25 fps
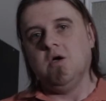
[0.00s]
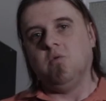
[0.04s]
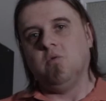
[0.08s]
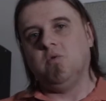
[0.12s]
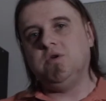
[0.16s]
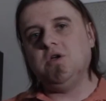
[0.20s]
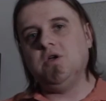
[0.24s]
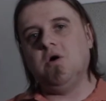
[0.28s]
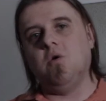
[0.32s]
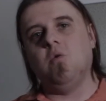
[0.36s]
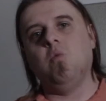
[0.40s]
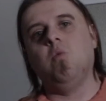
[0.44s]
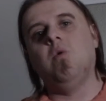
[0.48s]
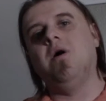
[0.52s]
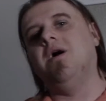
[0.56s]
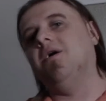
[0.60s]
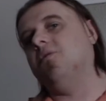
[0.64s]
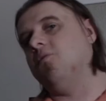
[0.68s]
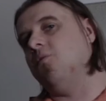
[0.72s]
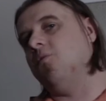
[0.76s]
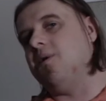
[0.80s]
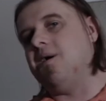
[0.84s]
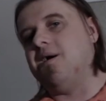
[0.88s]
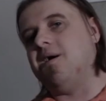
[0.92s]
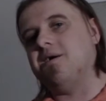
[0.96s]
We don't
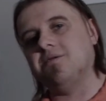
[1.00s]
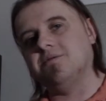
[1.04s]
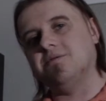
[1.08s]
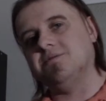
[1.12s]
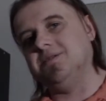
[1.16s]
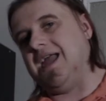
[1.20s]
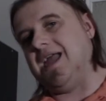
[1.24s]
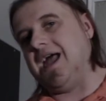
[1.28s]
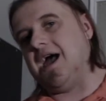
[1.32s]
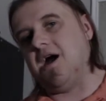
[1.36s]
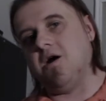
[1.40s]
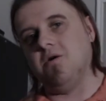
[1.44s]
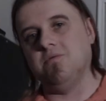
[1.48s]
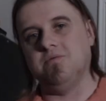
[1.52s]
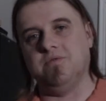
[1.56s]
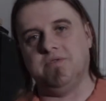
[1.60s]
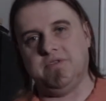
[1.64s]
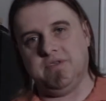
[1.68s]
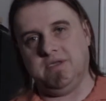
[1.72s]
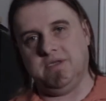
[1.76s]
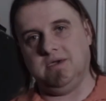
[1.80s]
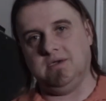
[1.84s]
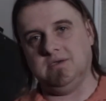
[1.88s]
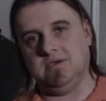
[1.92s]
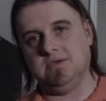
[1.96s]
want watered down
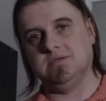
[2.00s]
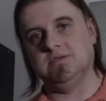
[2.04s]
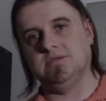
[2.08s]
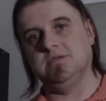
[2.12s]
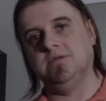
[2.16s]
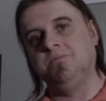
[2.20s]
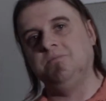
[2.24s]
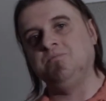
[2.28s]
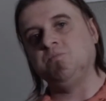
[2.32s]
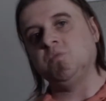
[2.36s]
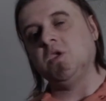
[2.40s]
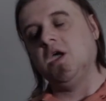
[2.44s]
things.